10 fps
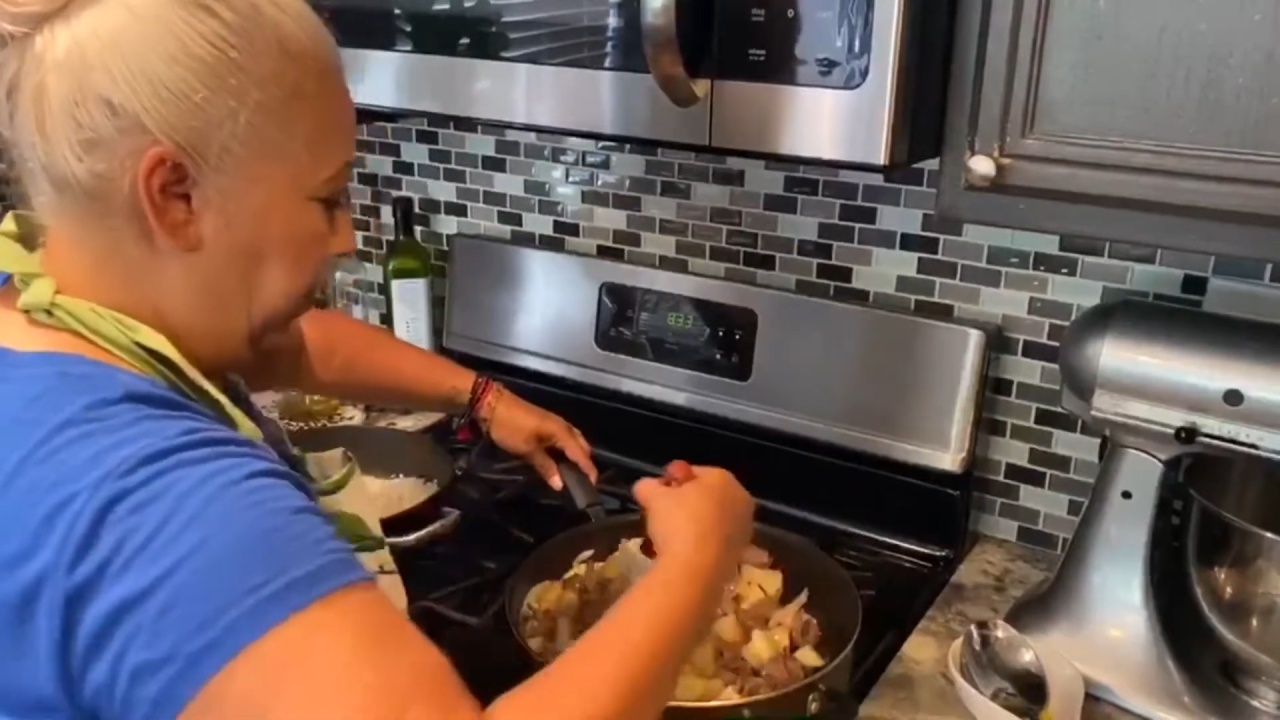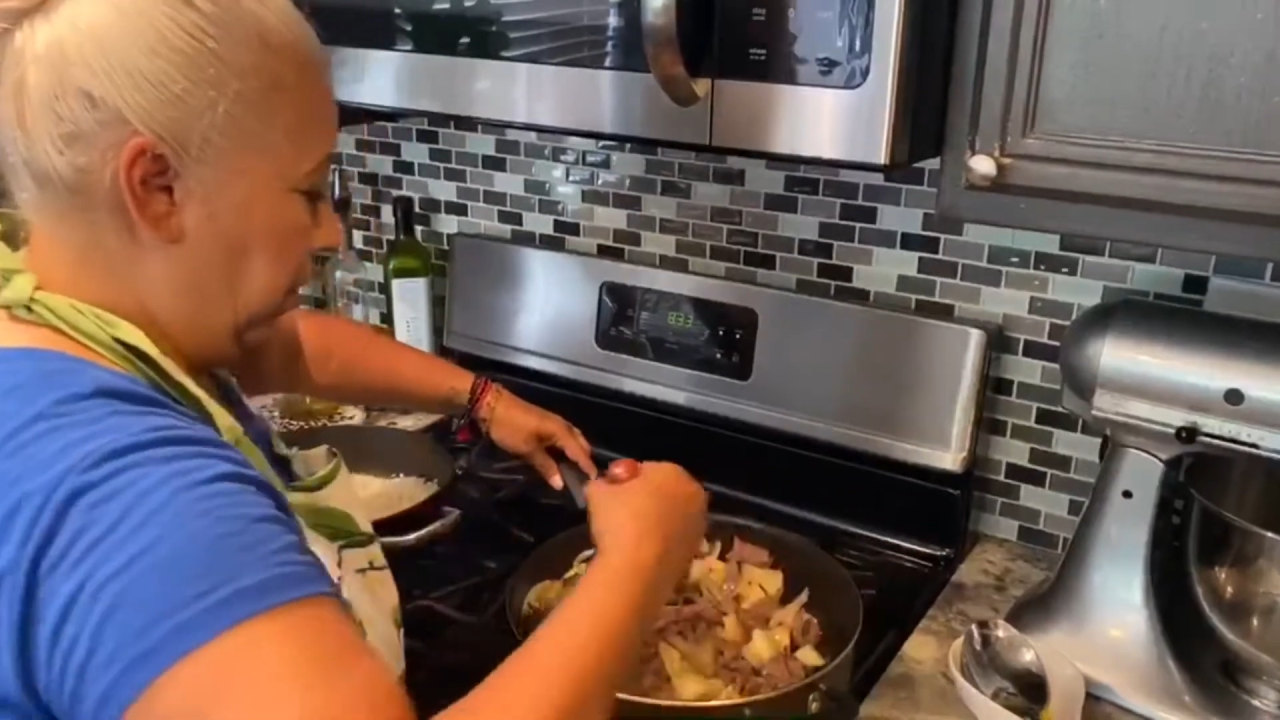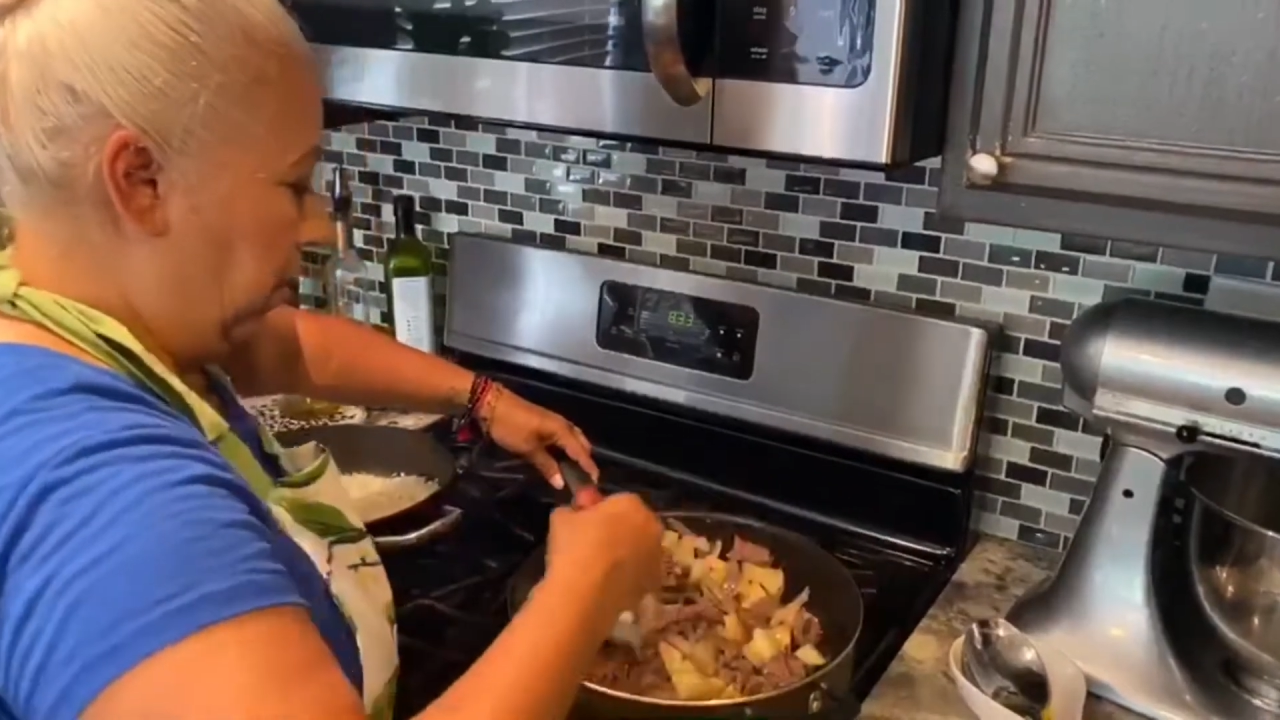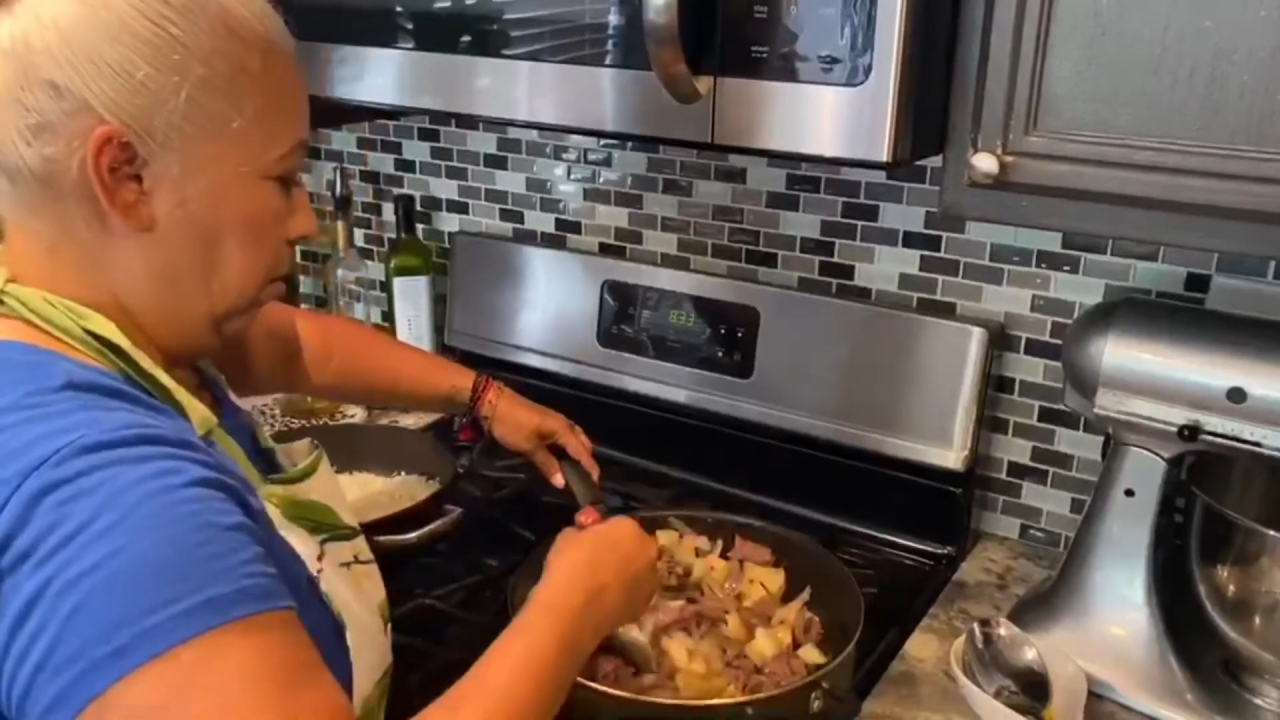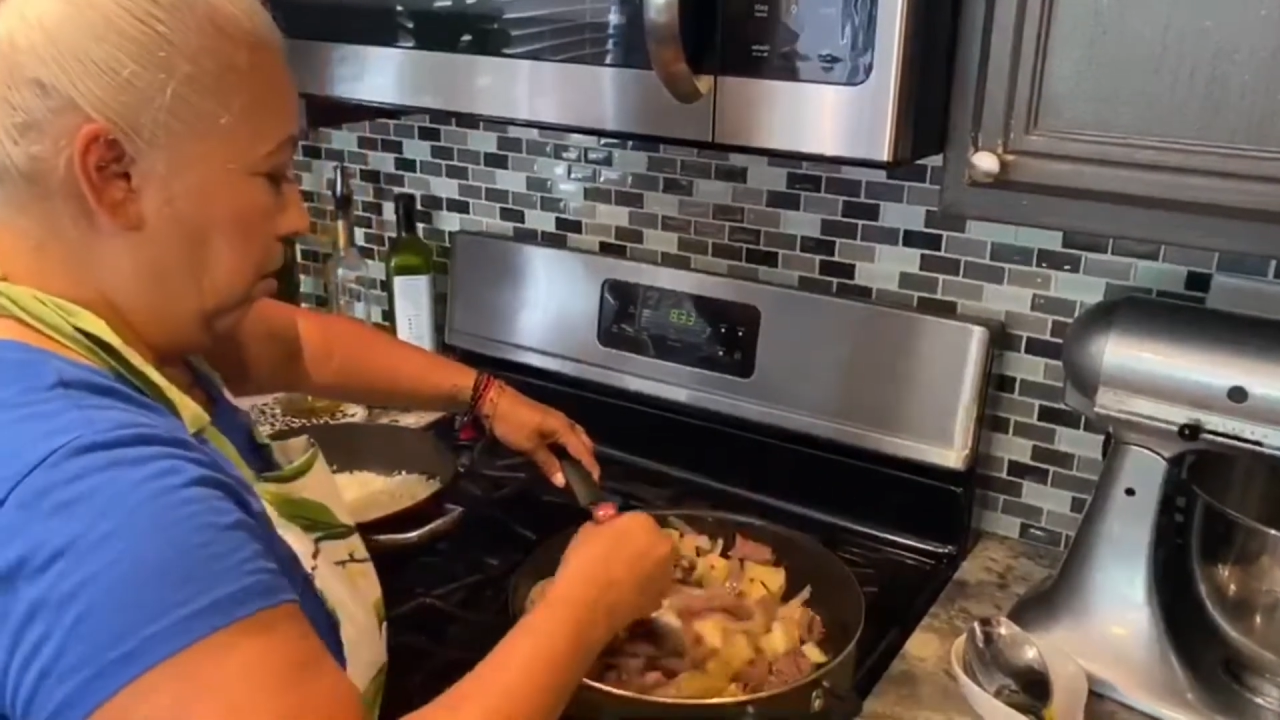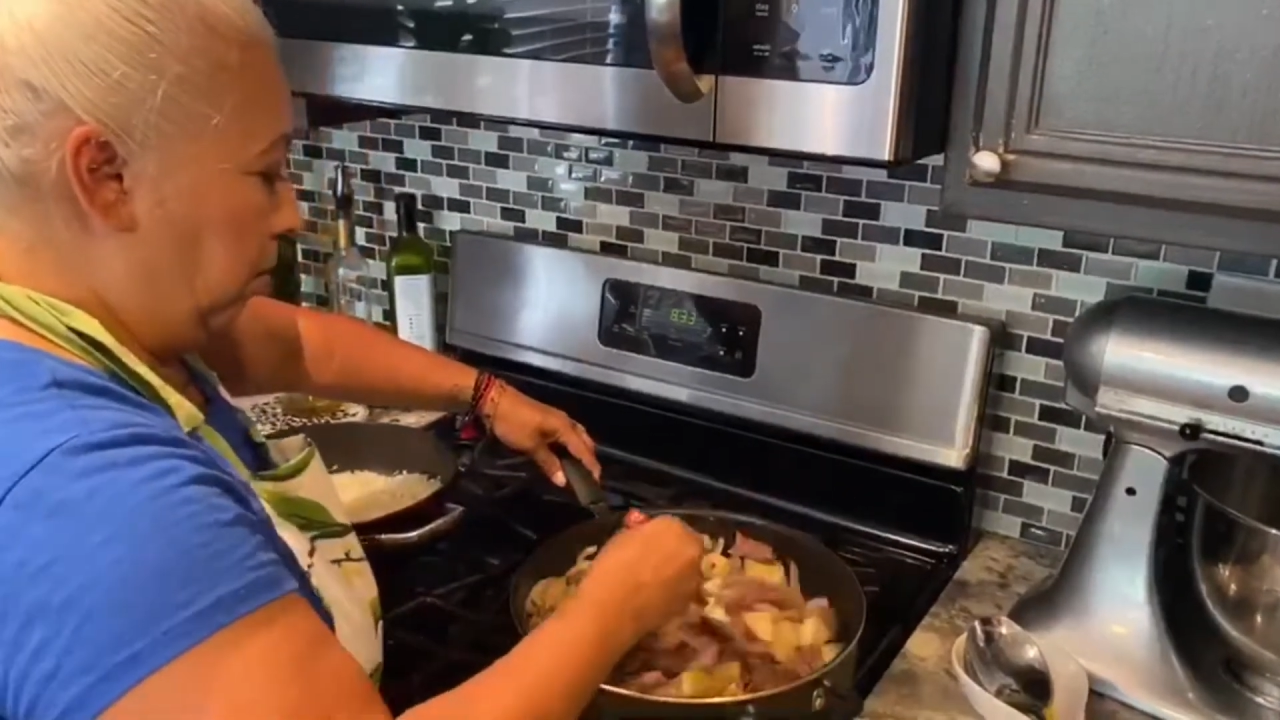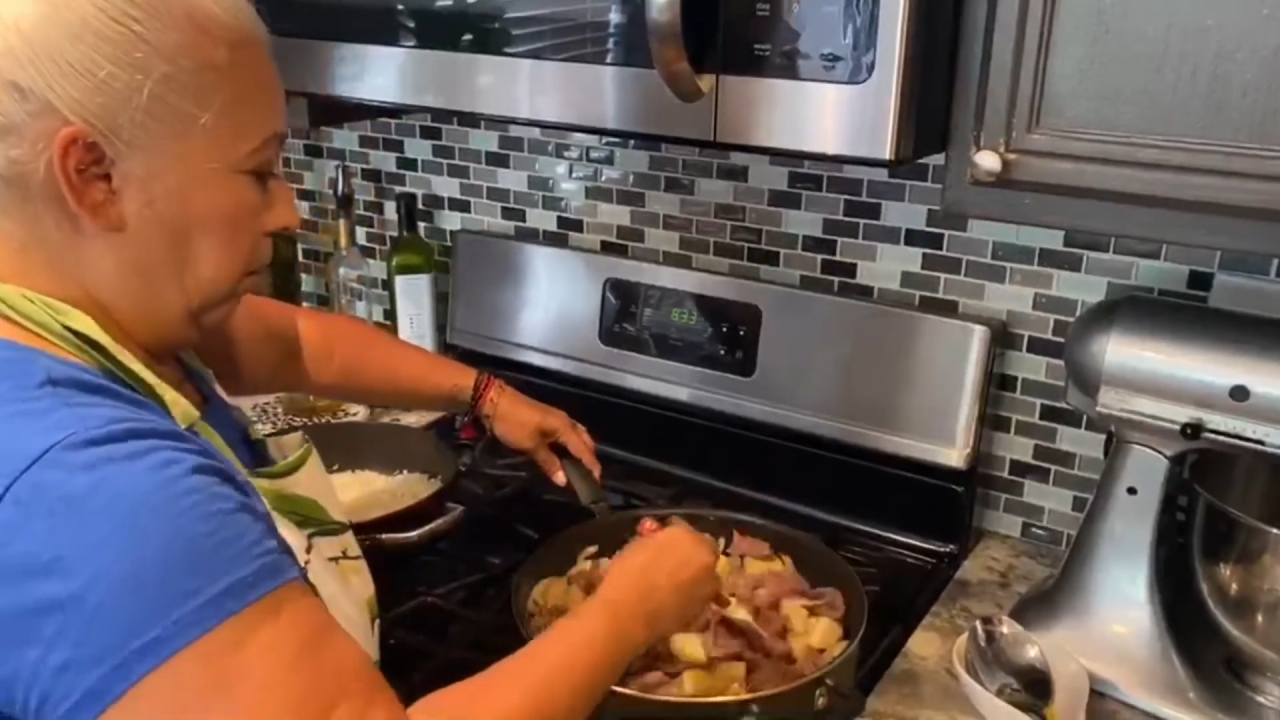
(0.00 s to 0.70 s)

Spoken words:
you know,